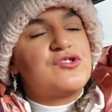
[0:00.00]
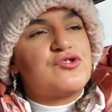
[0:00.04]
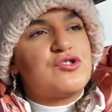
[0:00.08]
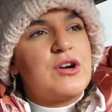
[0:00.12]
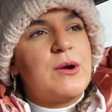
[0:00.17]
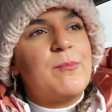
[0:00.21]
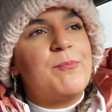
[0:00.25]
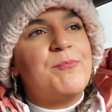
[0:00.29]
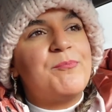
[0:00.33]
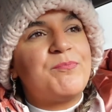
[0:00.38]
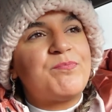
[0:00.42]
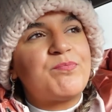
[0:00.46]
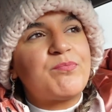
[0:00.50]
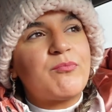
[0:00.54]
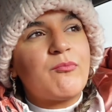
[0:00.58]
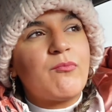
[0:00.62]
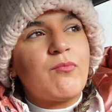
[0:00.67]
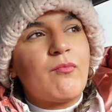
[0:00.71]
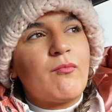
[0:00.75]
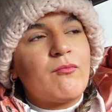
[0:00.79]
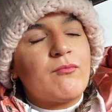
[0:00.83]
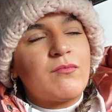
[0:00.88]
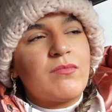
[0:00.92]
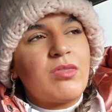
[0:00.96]
trip.
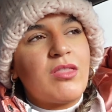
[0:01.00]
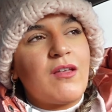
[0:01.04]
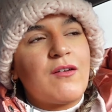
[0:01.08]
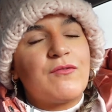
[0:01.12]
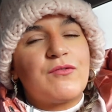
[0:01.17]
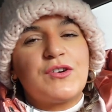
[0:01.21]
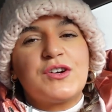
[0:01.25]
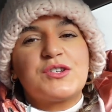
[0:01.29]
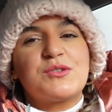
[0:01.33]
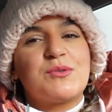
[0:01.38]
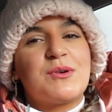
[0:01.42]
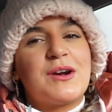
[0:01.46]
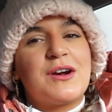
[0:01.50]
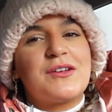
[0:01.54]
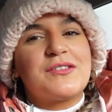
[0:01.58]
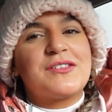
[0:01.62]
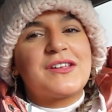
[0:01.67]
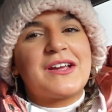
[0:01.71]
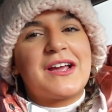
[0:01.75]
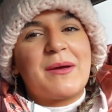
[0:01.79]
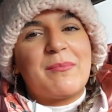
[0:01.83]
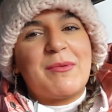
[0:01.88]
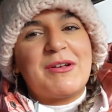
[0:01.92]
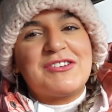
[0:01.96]
First one I don't
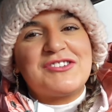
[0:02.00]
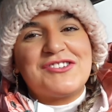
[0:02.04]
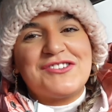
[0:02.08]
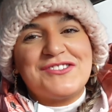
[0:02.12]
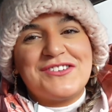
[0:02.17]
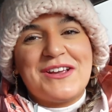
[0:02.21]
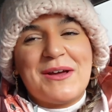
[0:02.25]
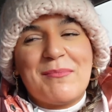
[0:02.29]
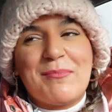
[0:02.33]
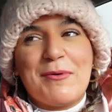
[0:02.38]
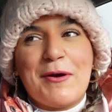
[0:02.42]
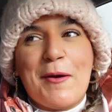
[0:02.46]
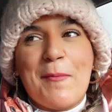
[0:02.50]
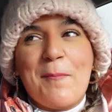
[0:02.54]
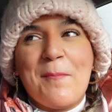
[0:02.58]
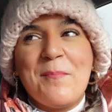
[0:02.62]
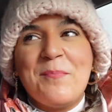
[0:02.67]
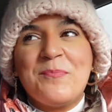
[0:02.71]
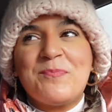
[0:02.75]
think I mentioned yet, but